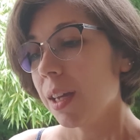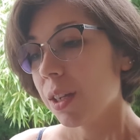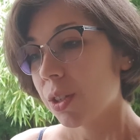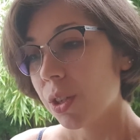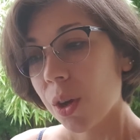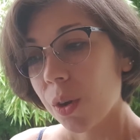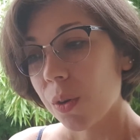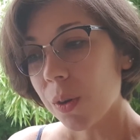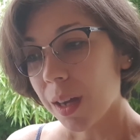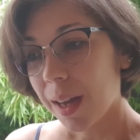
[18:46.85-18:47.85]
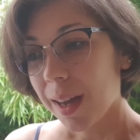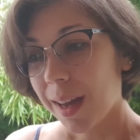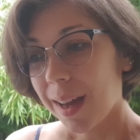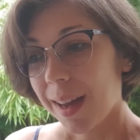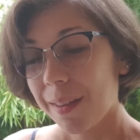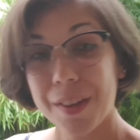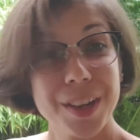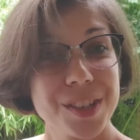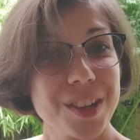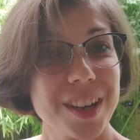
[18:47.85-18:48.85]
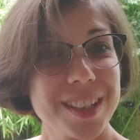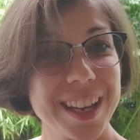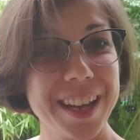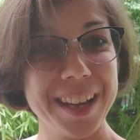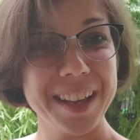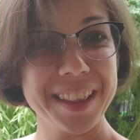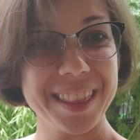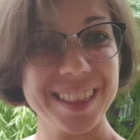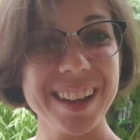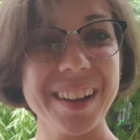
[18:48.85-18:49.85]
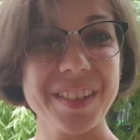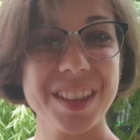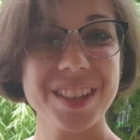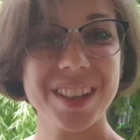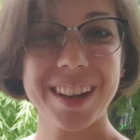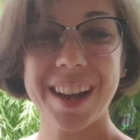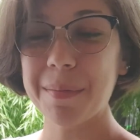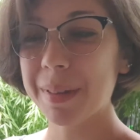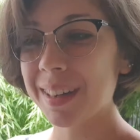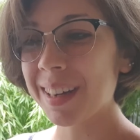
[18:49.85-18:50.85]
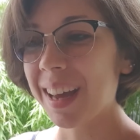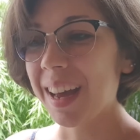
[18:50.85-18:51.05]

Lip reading: So fingers crossed, everything's gonna happen.